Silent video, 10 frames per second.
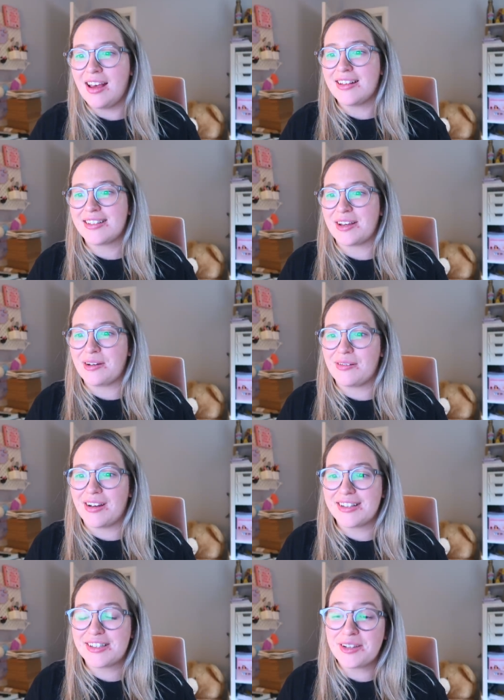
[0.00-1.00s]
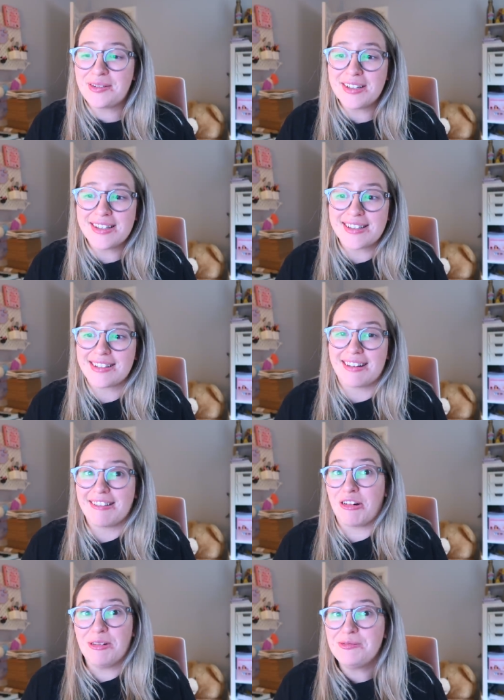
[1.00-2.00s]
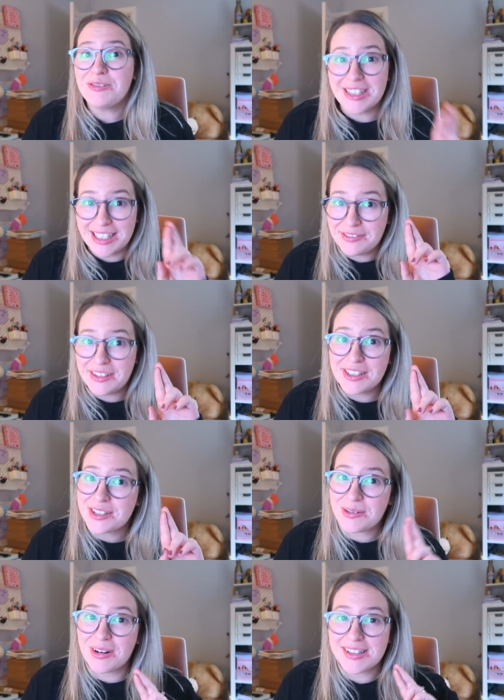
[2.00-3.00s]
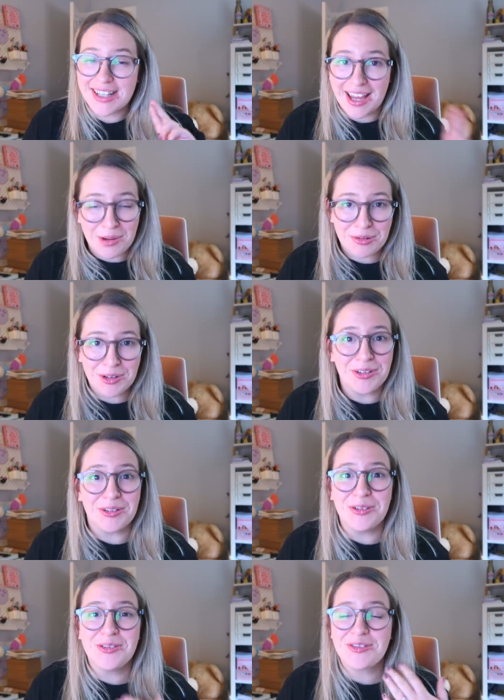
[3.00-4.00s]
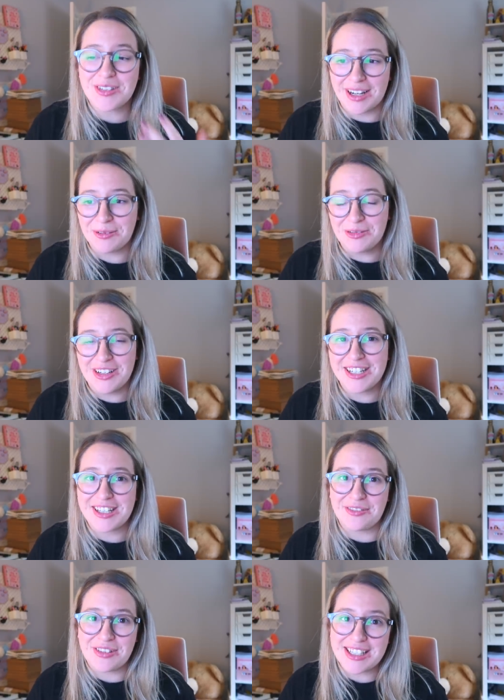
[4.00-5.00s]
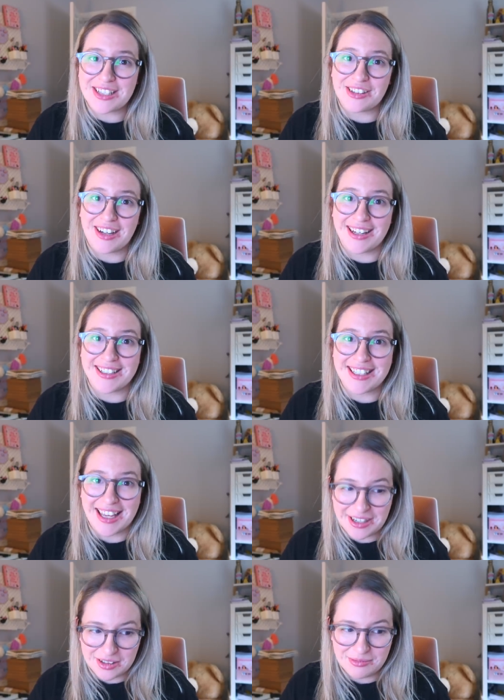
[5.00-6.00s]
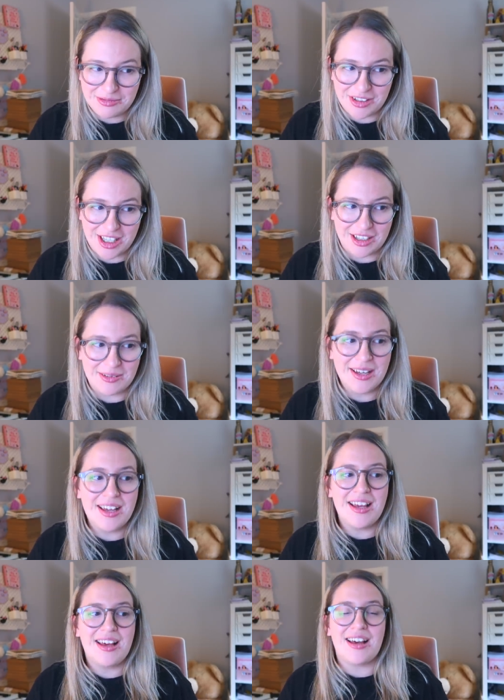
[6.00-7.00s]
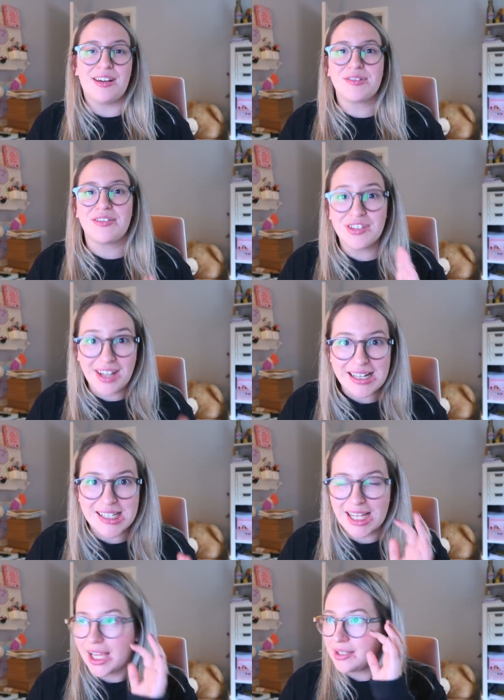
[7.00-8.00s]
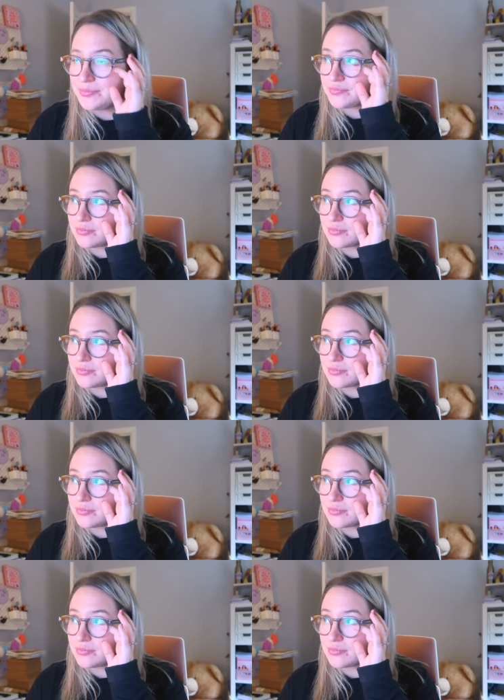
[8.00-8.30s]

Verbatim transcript: So as soon as, hopefully, fingers crossed, they get approved, I will finish that video and get it up for you. Um, so I've done that today.